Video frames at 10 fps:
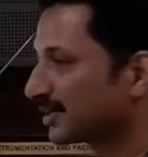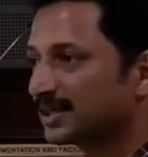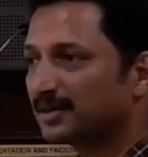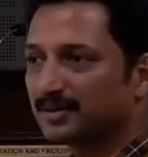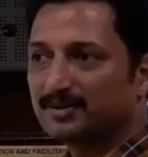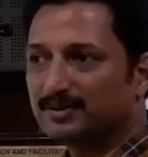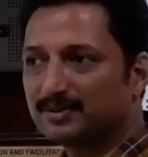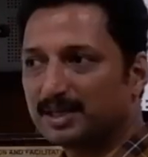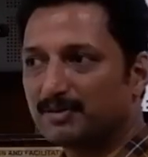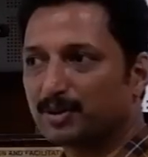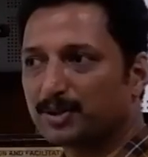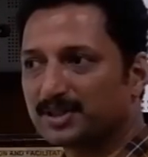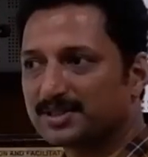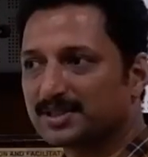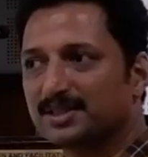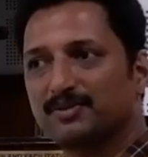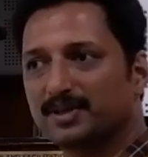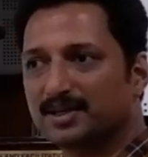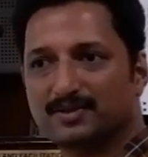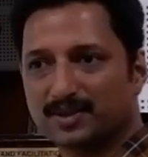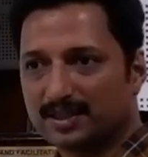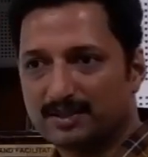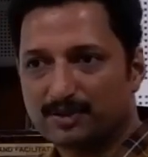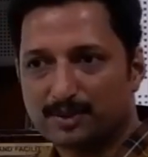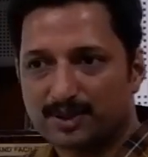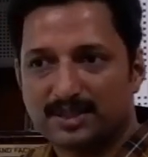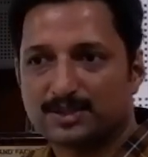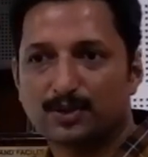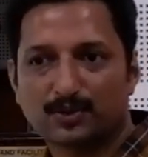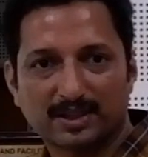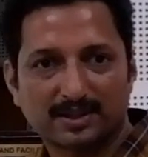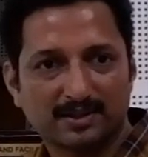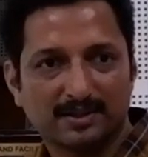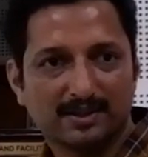written, information is written, wherever information is not written,